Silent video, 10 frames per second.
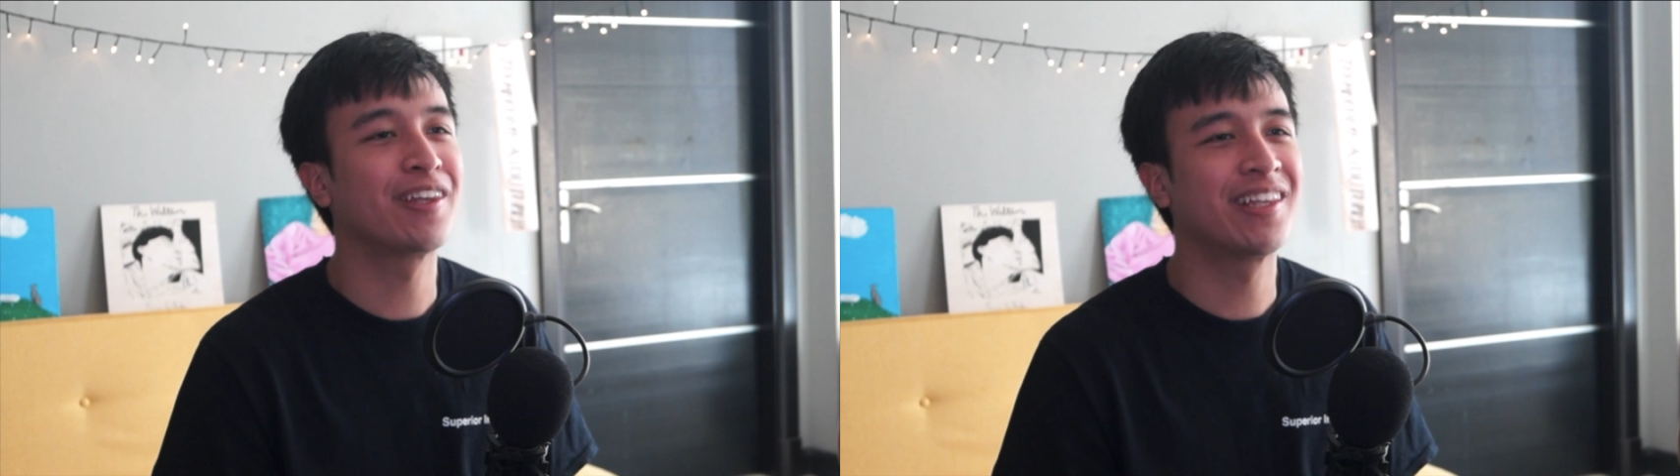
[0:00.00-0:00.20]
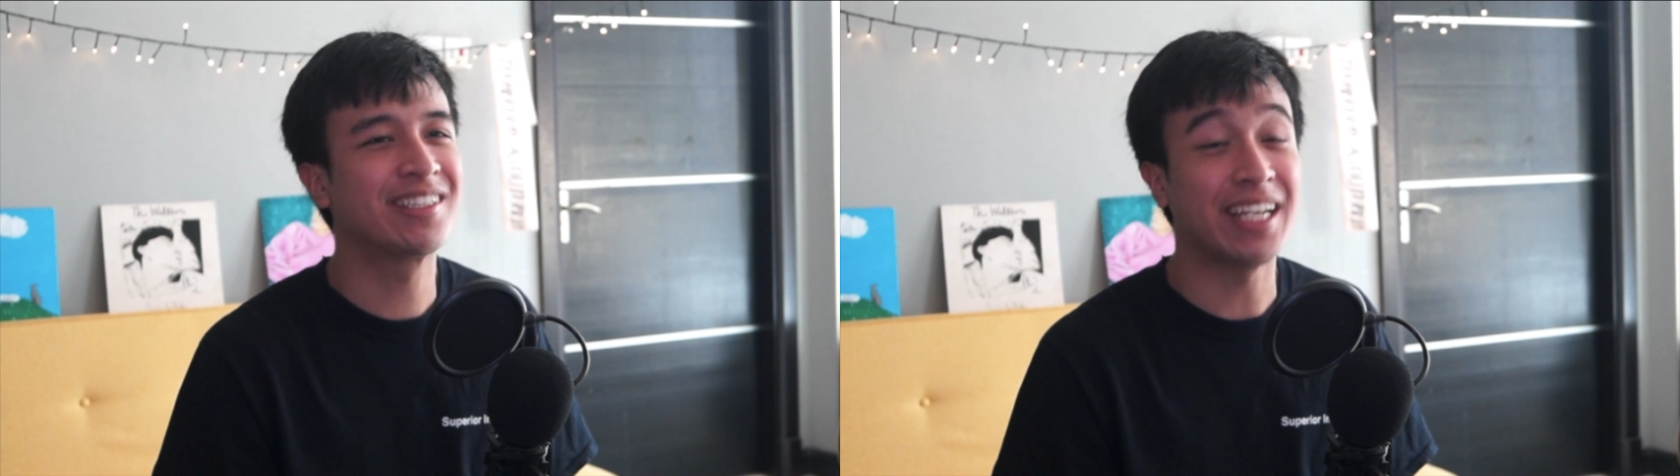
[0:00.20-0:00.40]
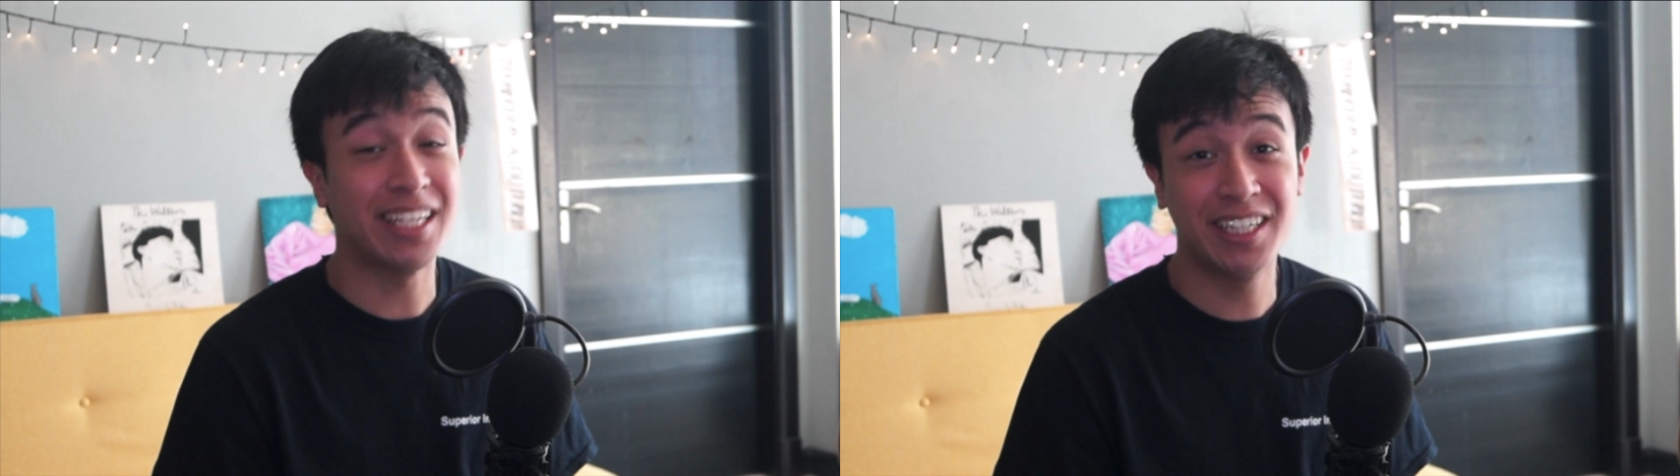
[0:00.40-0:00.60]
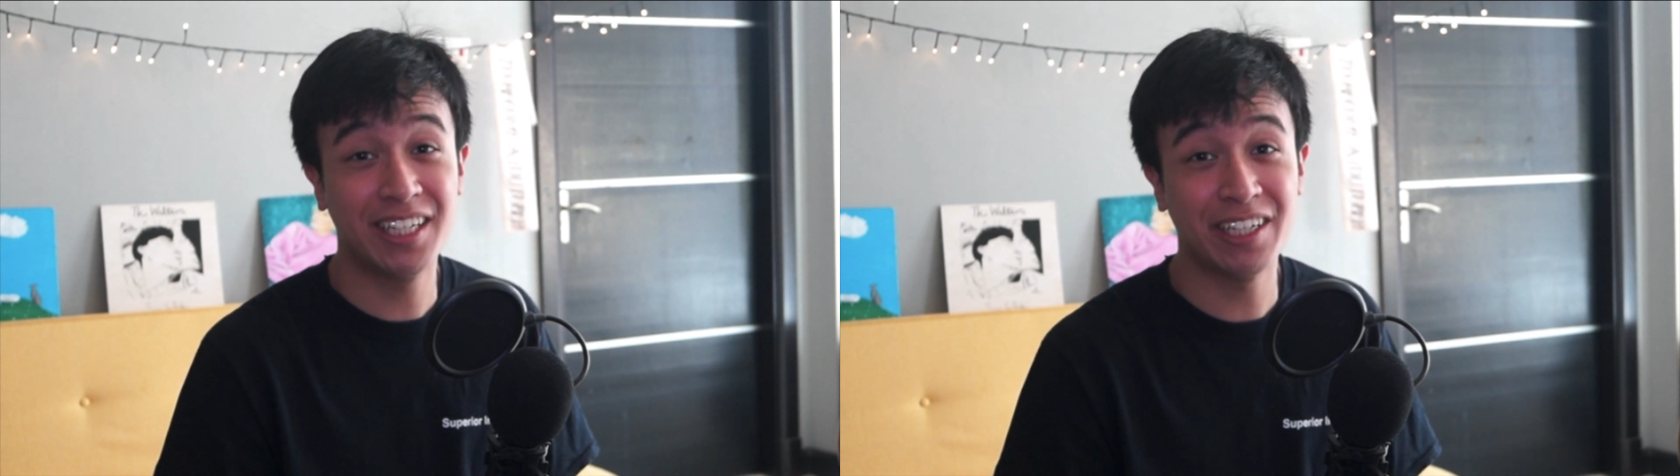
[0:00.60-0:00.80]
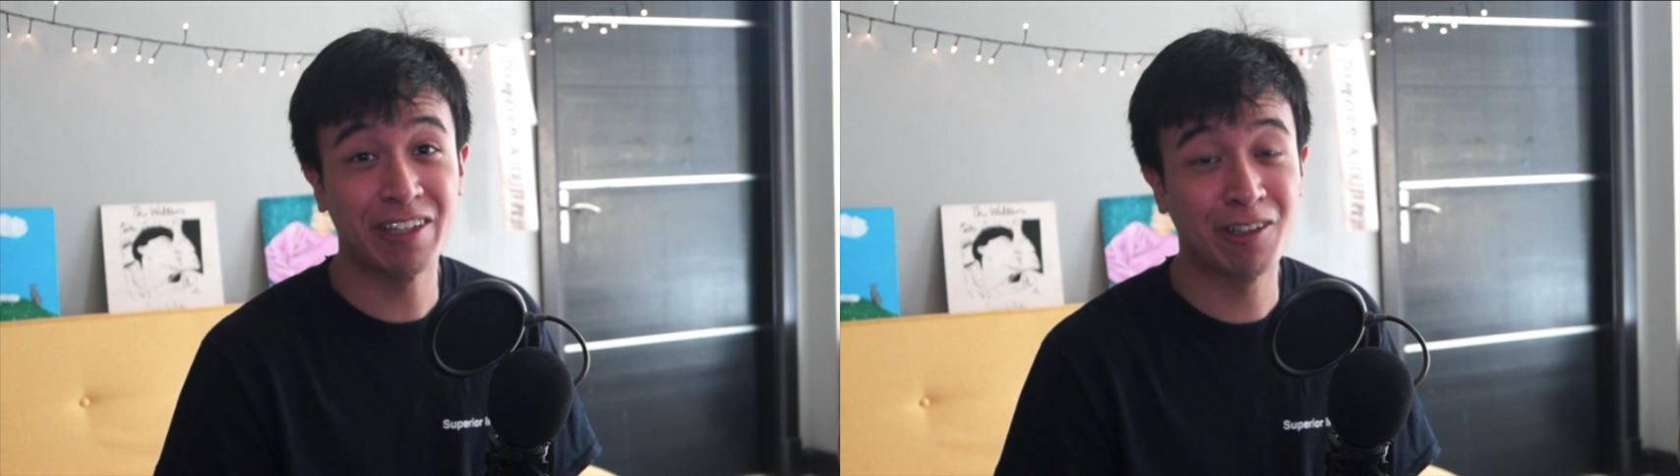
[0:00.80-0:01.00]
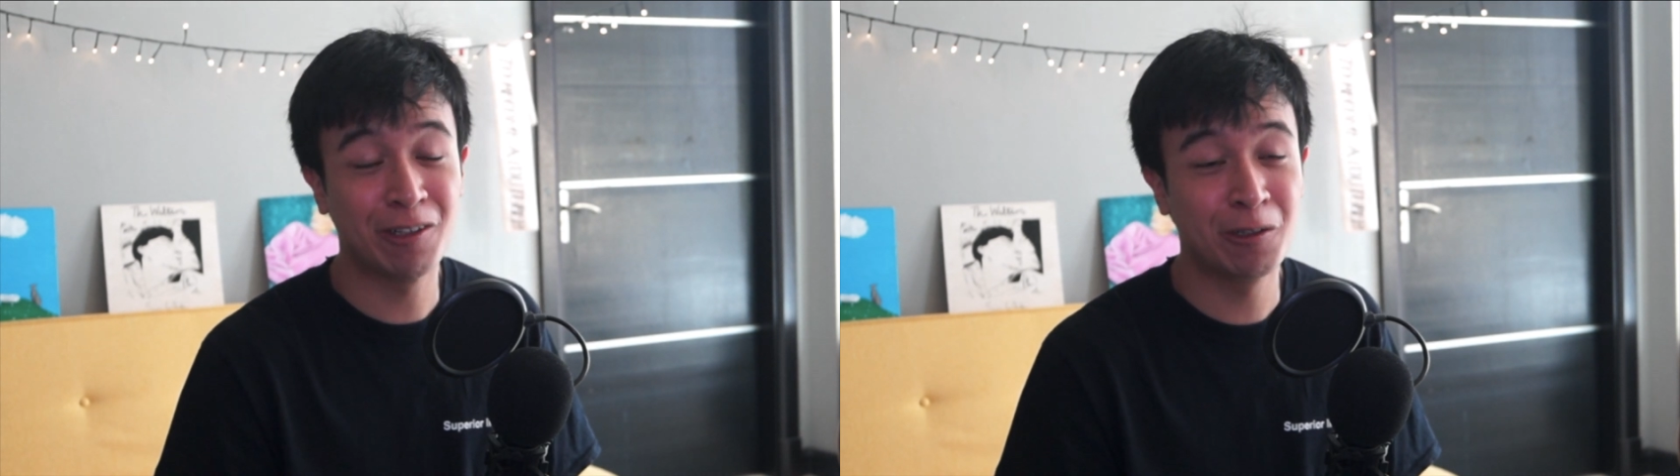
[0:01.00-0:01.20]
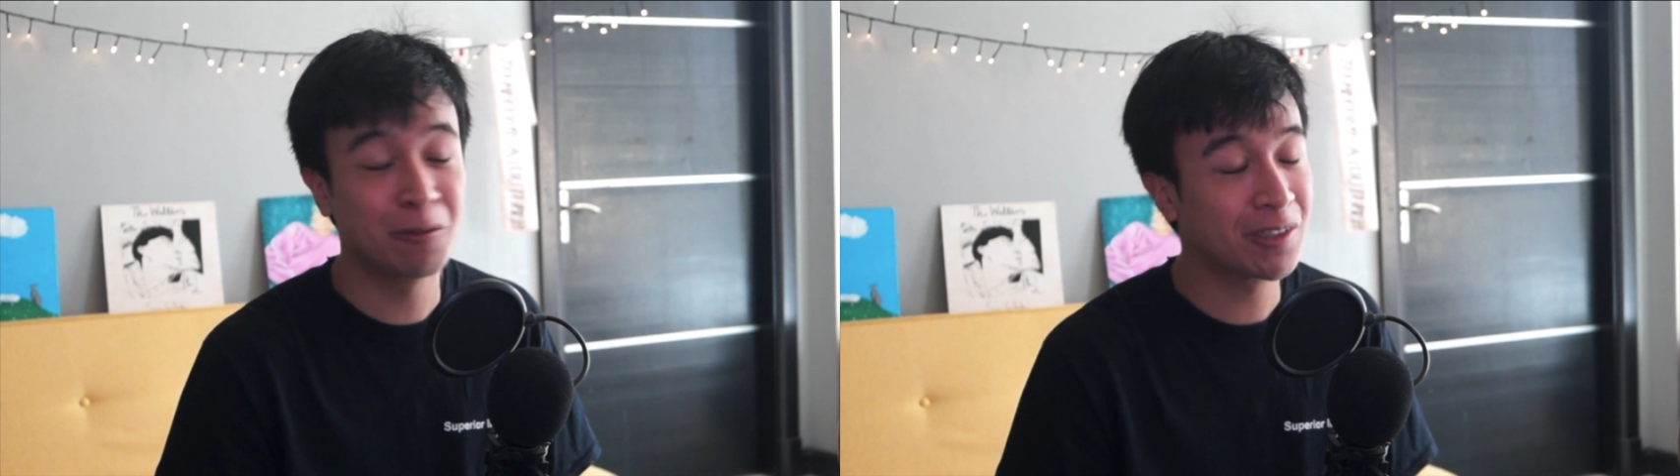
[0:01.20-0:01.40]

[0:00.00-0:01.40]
things that he didn't include,